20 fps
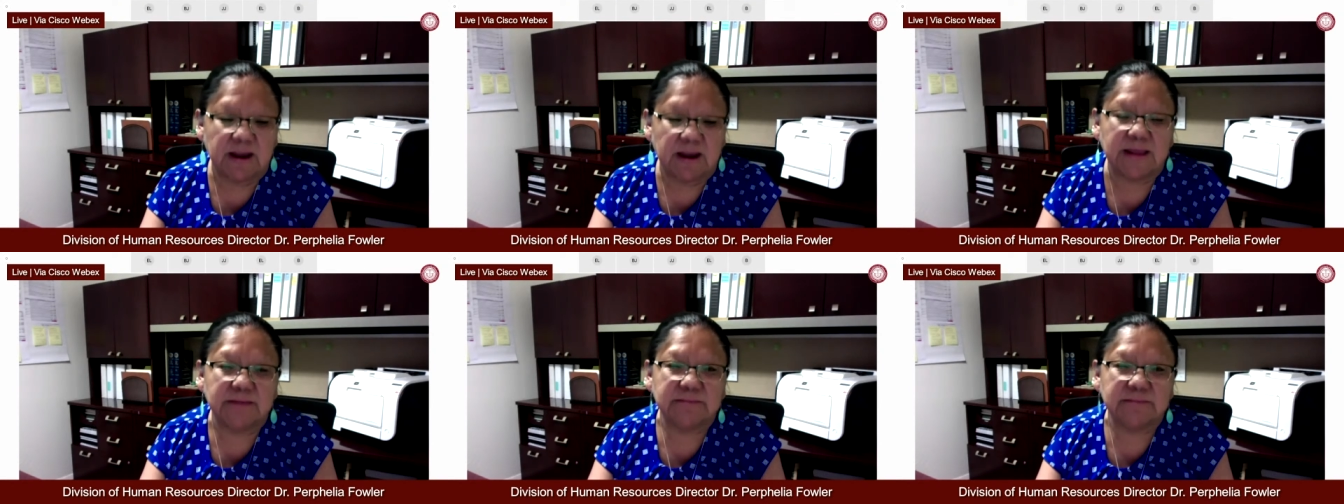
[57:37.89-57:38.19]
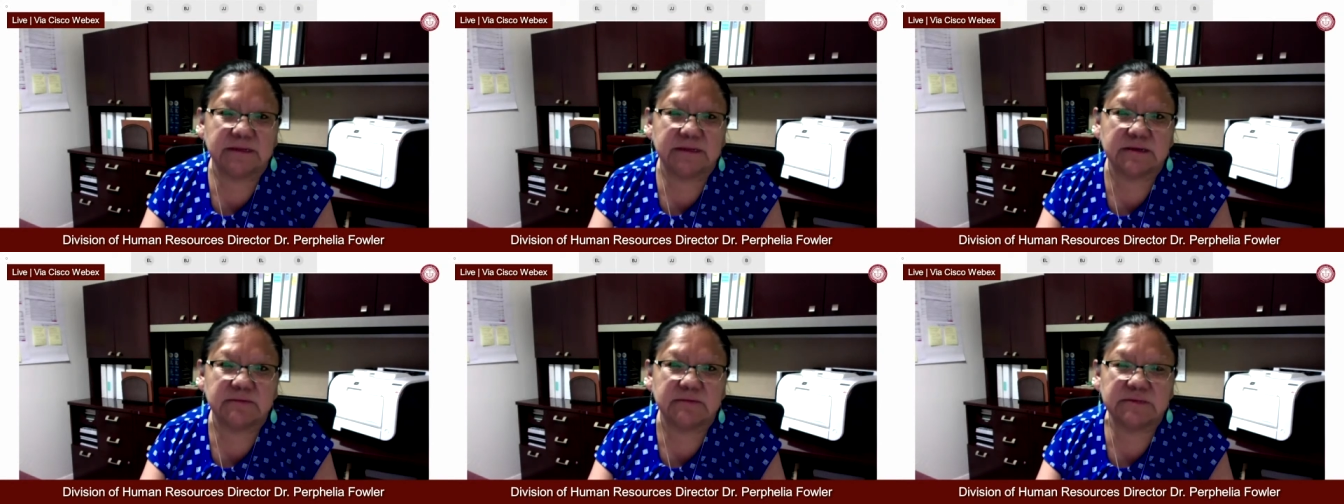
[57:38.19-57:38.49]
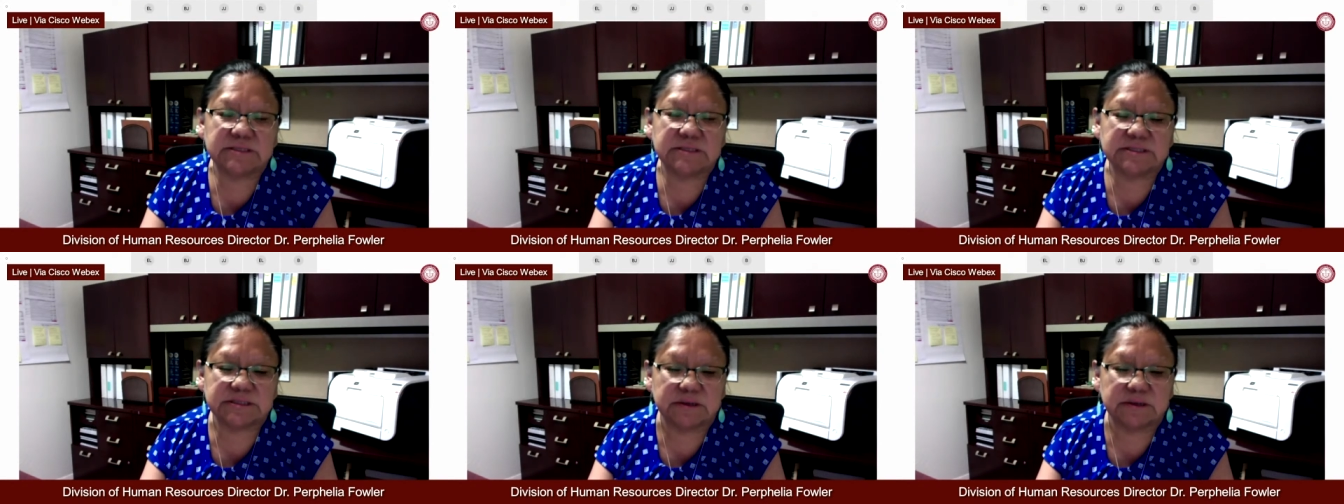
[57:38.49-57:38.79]
I am the
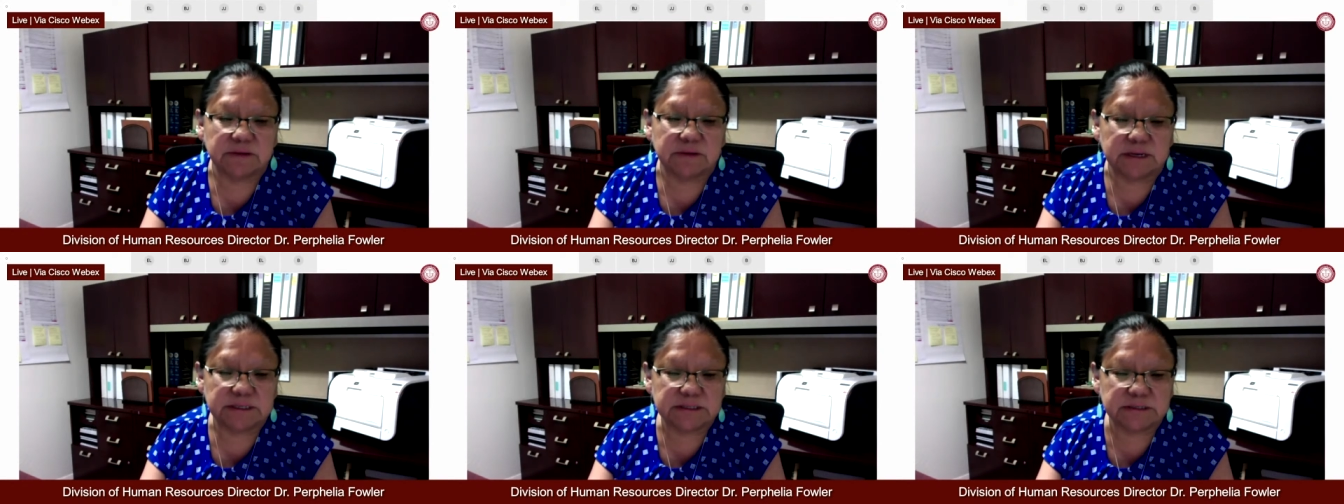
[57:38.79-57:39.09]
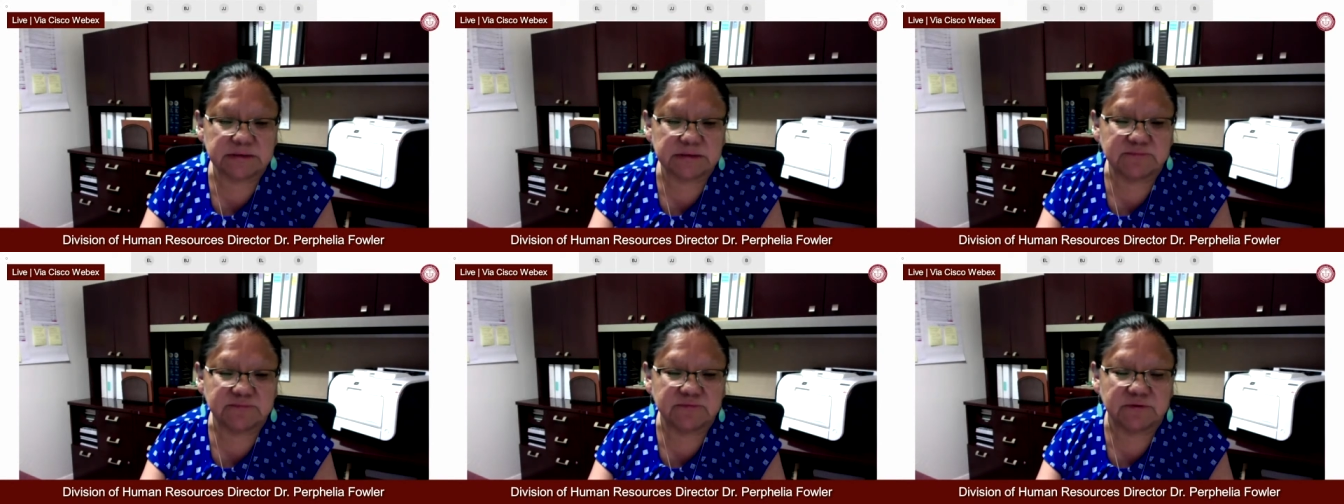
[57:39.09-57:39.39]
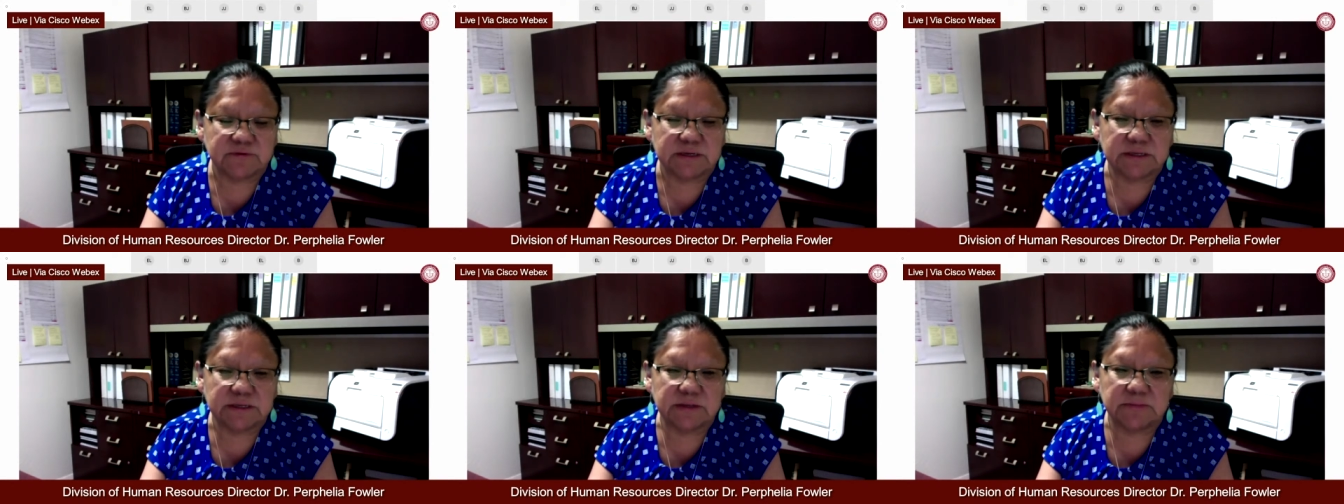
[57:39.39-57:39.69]
Division Director
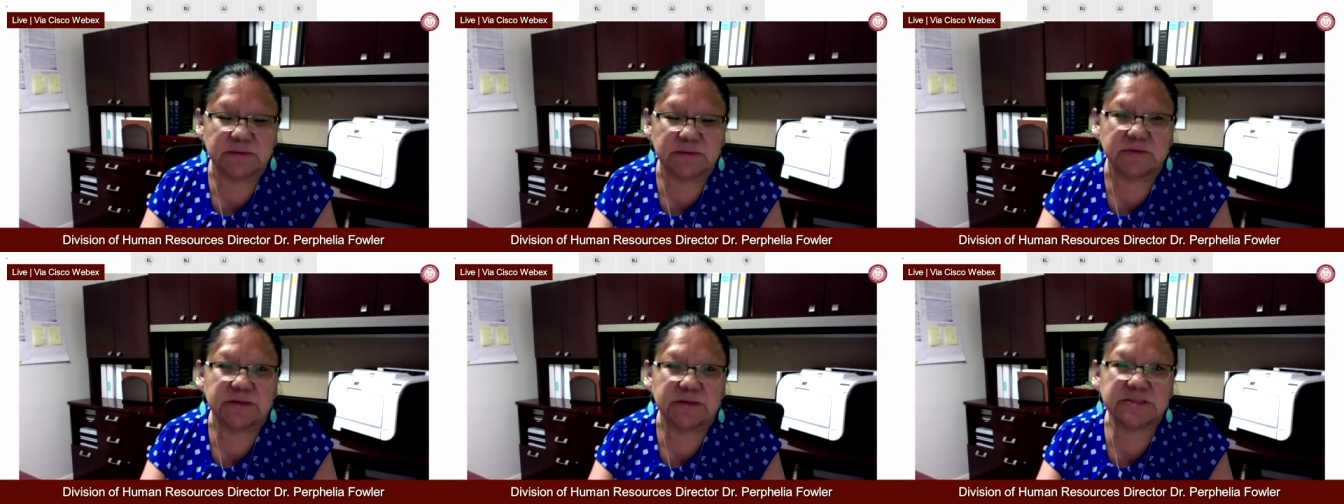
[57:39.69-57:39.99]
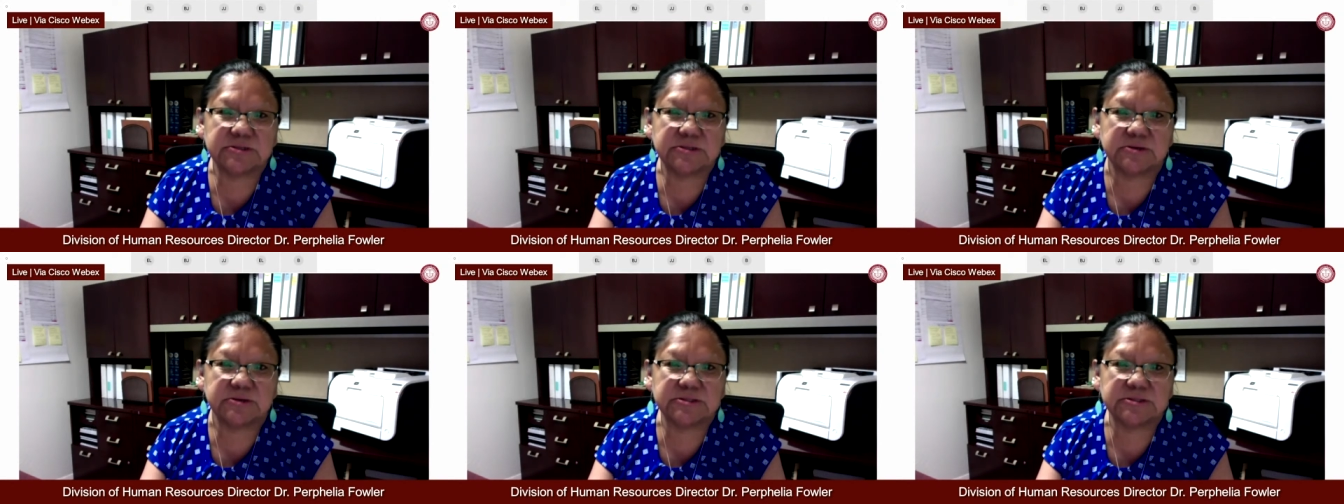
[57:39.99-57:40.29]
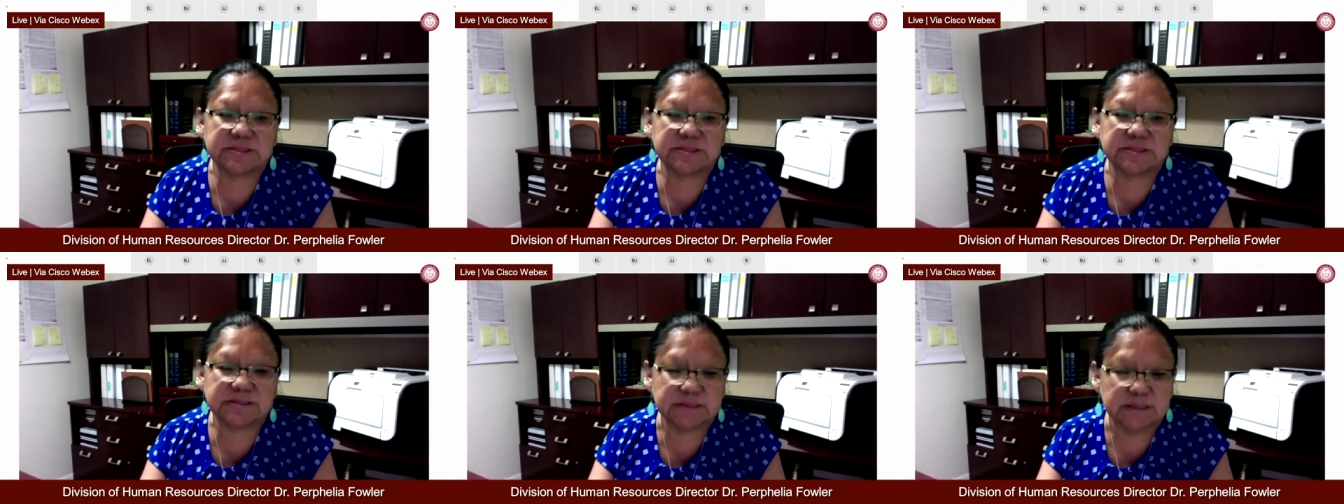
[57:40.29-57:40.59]
for Human
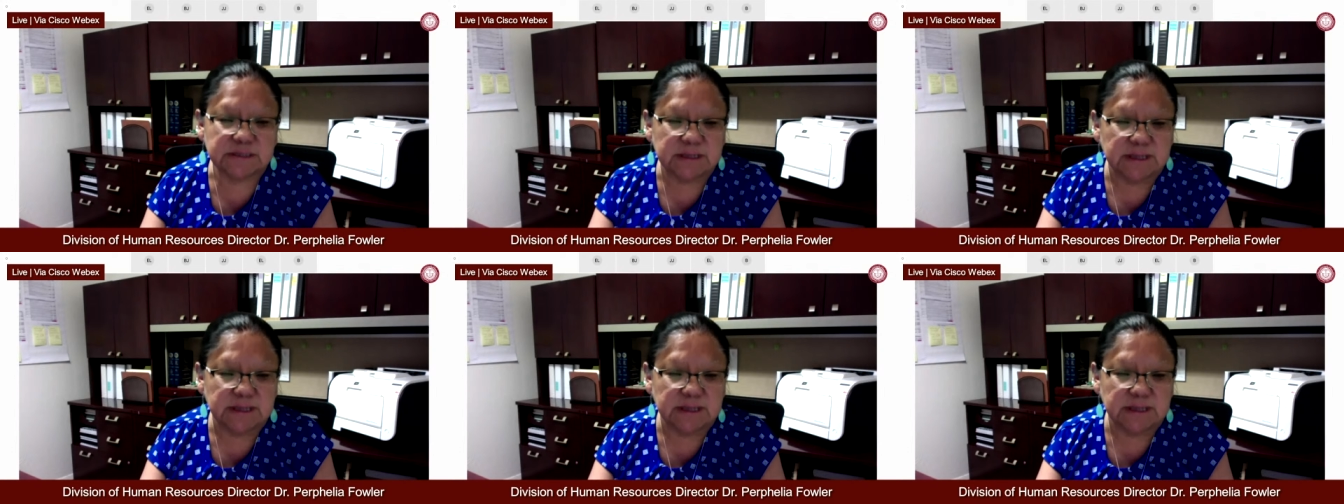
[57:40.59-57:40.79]
Resources.